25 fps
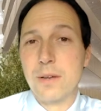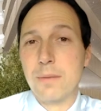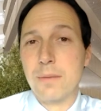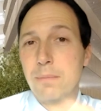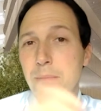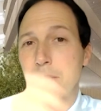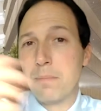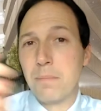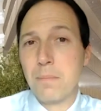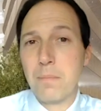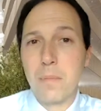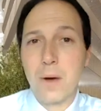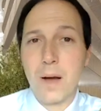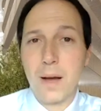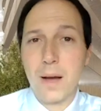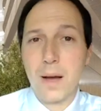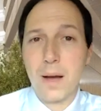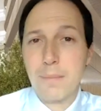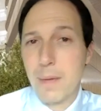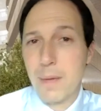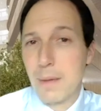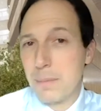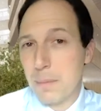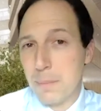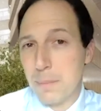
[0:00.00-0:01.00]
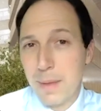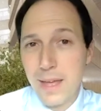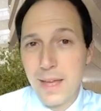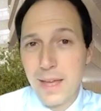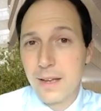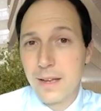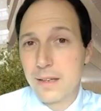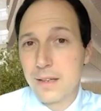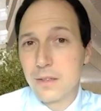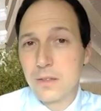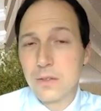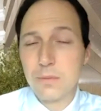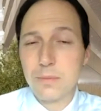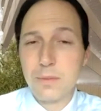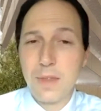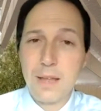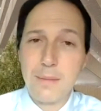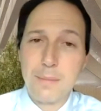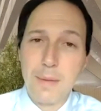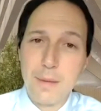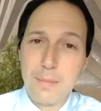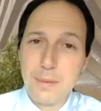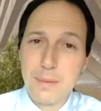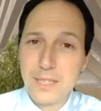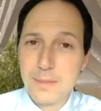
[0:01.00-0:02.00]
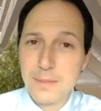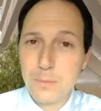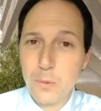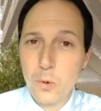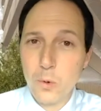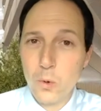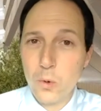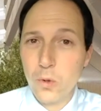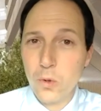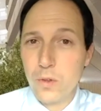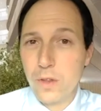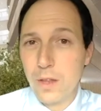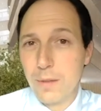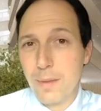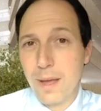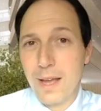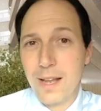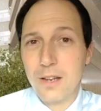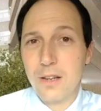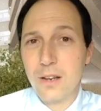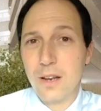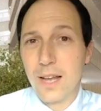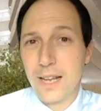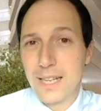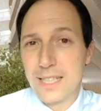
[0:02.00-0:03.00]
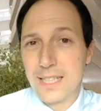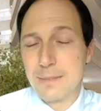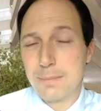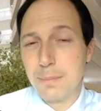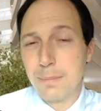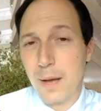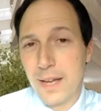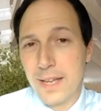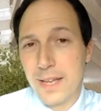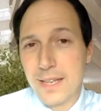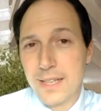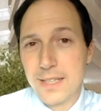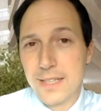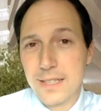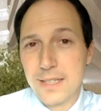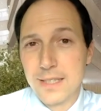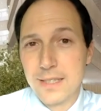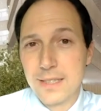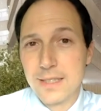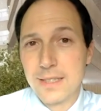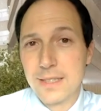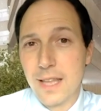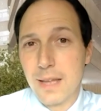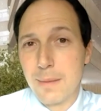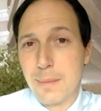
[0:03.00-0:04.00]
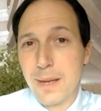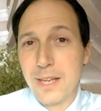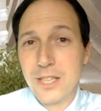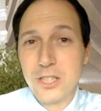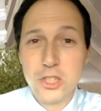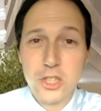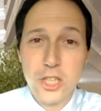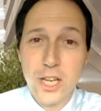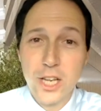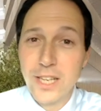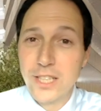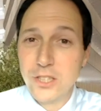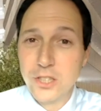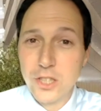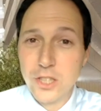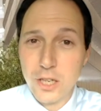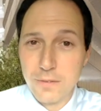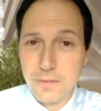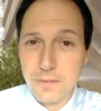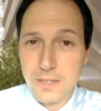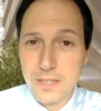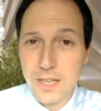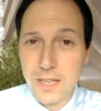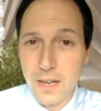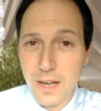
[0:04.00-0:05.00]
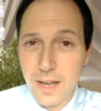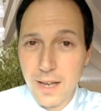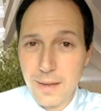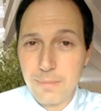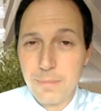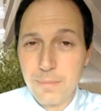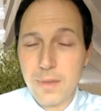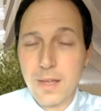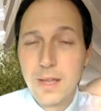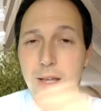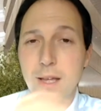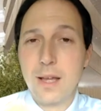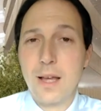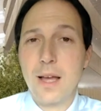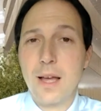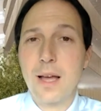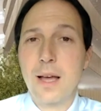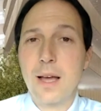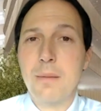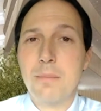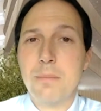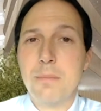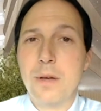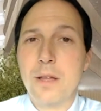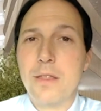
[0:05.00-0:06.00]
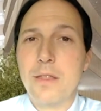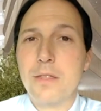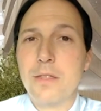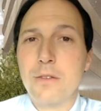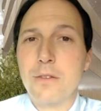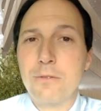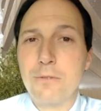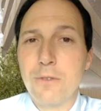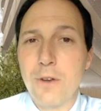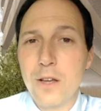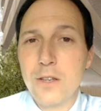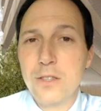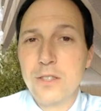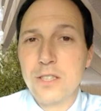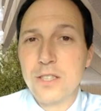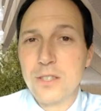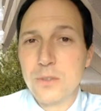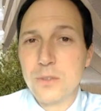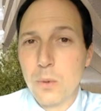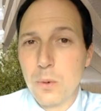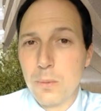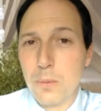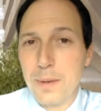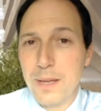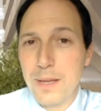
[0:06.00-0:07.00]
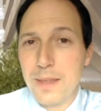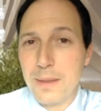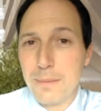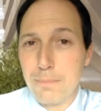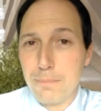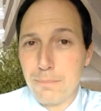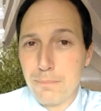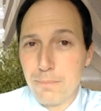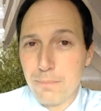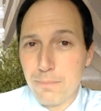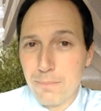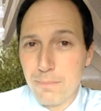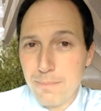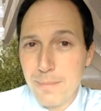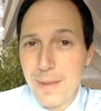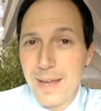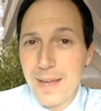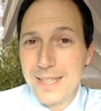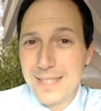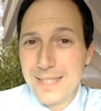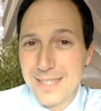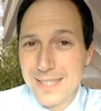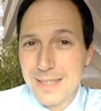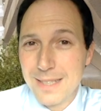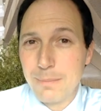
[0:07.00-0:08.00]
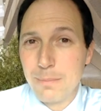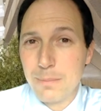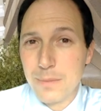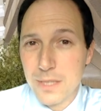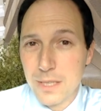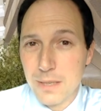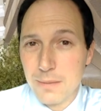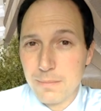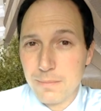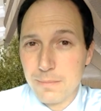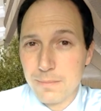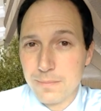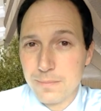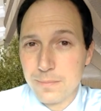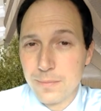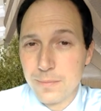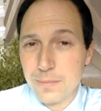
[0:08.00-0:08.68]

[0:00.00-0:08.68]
are I may be big, they may be small, they may look like spiders, they may change over time, but the floaters will be the main symptom.